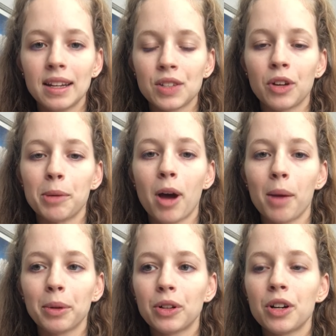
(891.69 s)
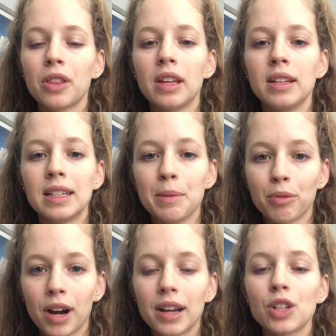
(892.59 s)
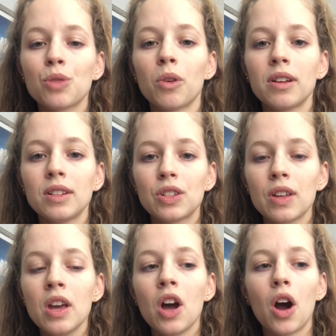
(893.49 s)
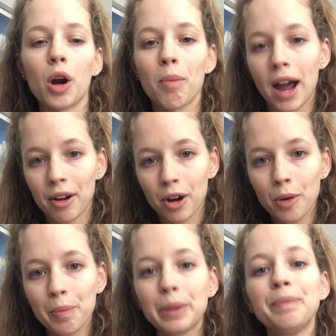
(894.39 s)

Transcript: It's very popular. The deep reddish ones are pyrope.